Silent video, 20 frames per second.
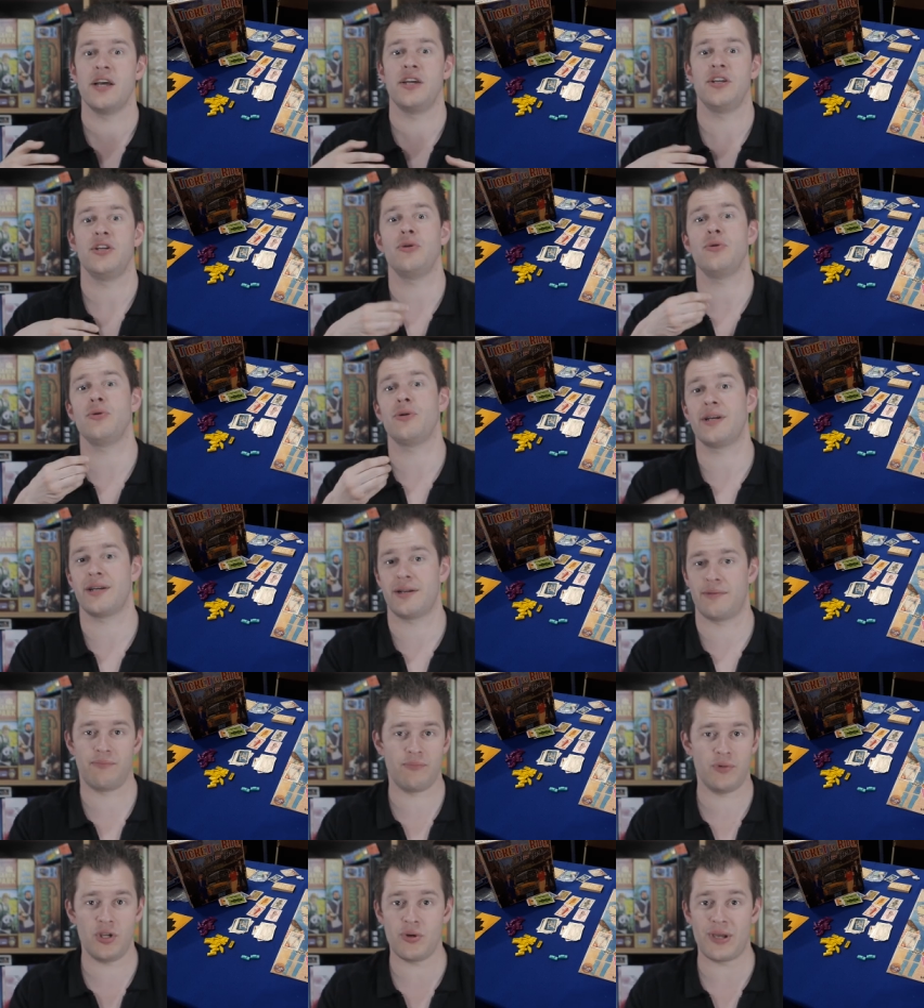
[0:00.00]
you
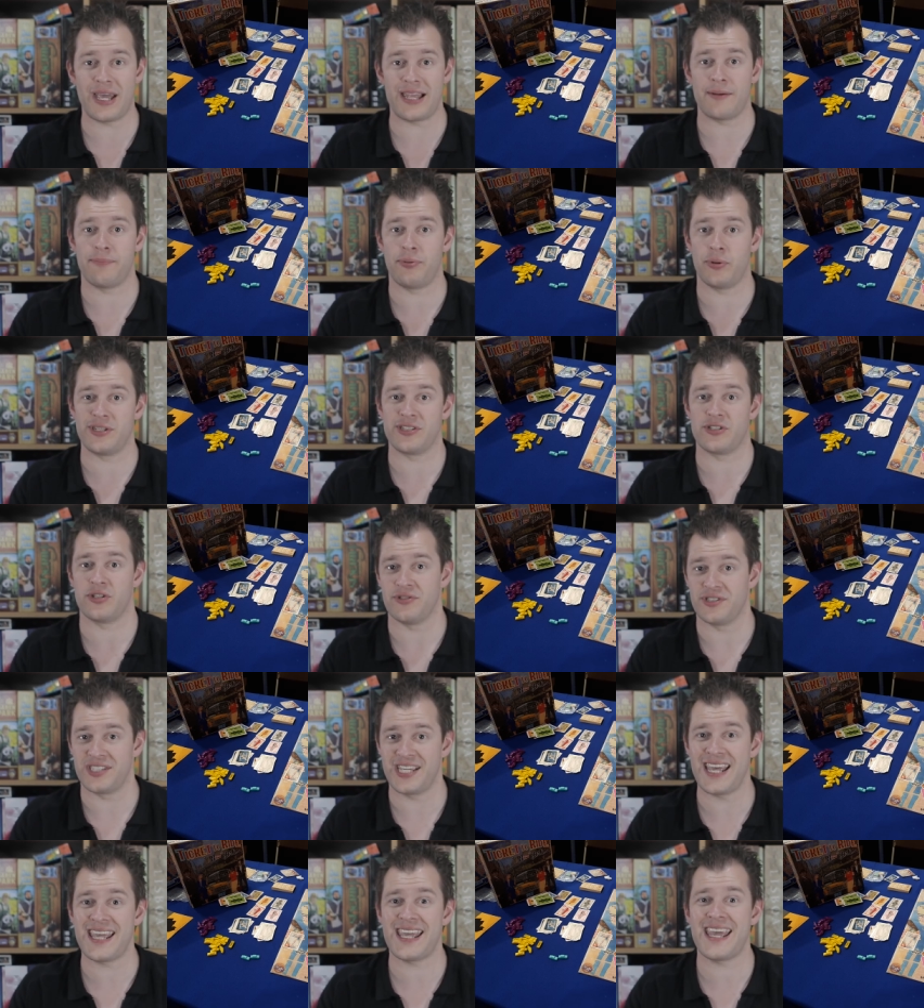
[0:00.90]
get the points on
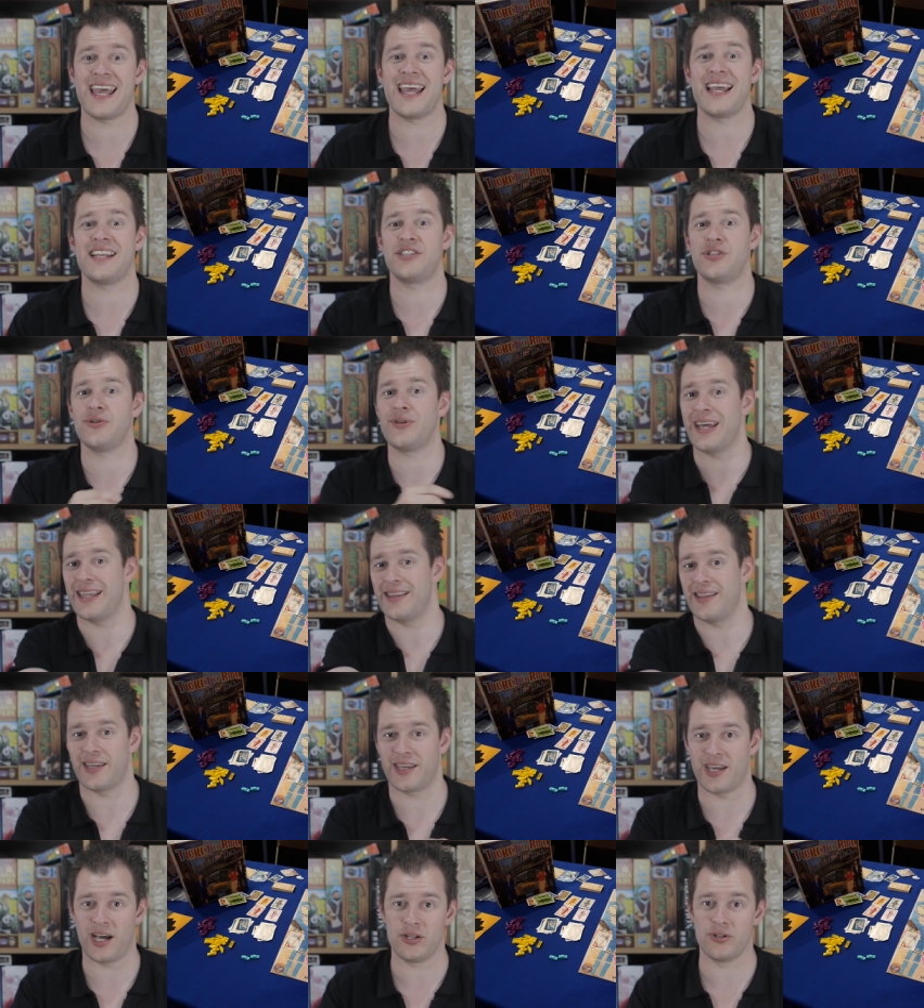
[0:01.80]
tickets, you get
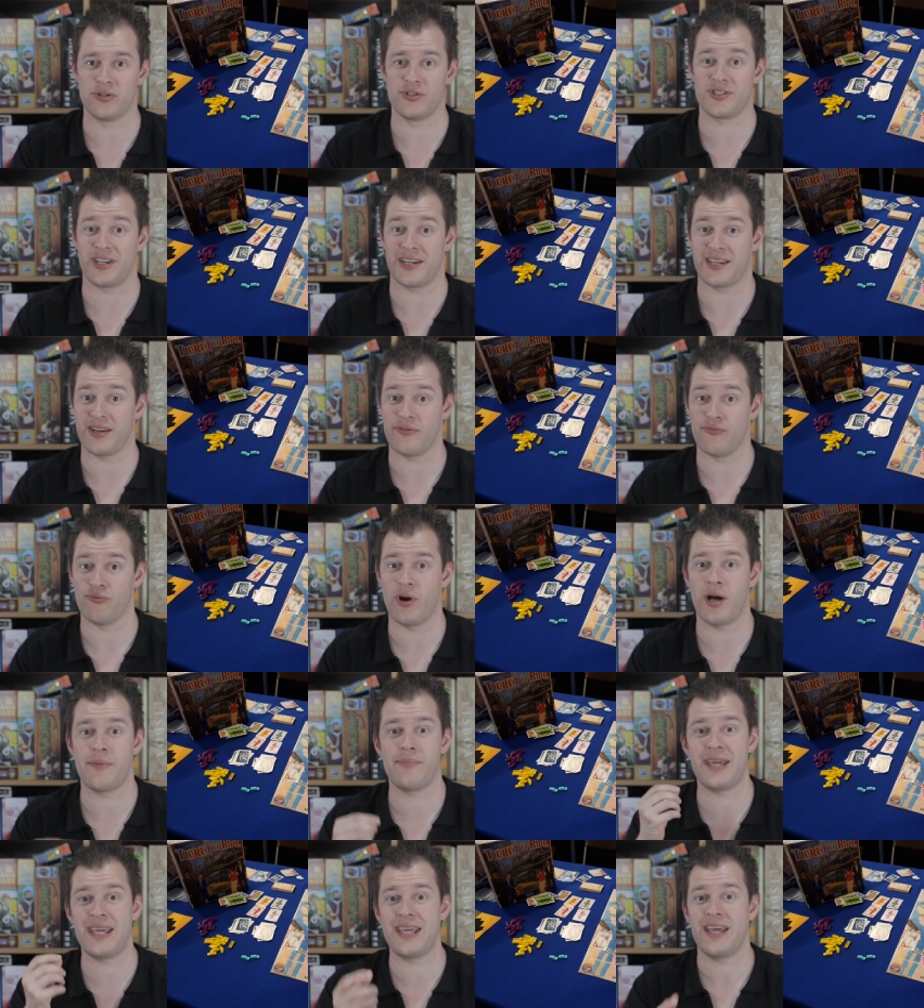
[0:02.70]
the colors like in
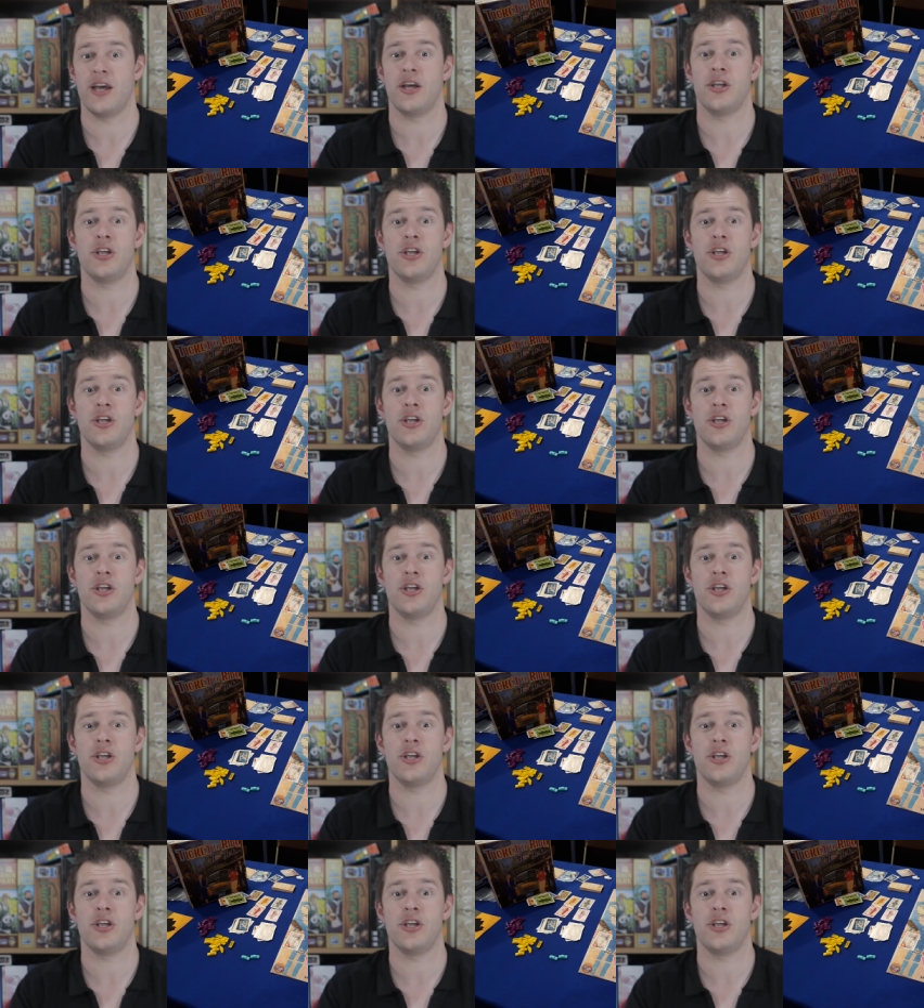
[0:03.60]
Rummy,